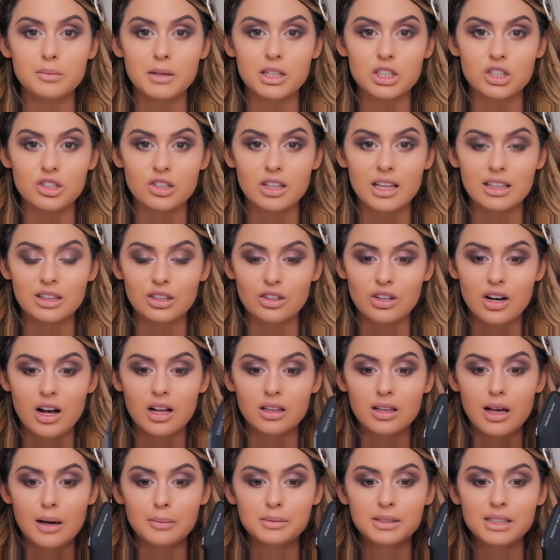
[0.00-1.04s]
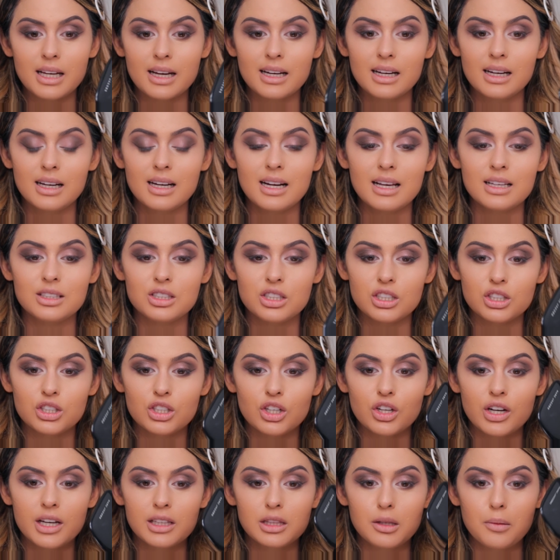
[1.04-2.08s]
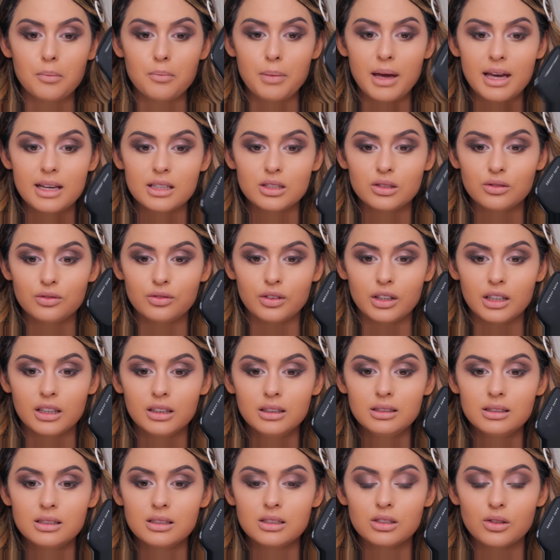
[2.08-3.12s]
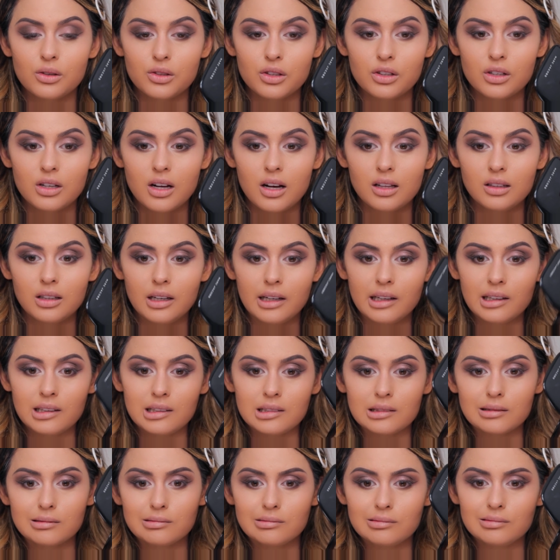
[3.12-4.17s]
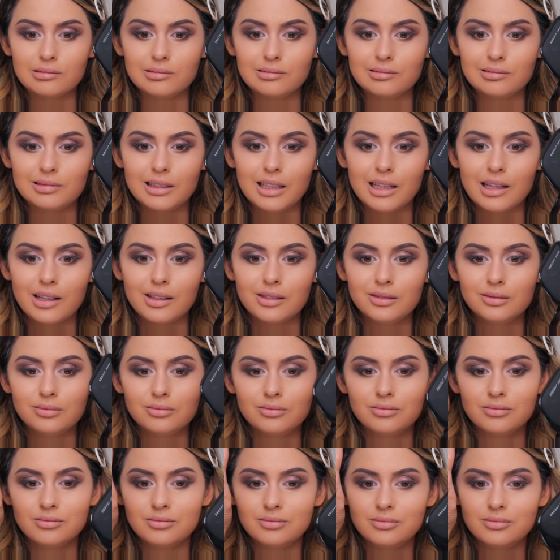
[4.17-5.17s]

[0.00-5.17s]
to make sure that they're not lopsided is just create the base first so they're not like, you know?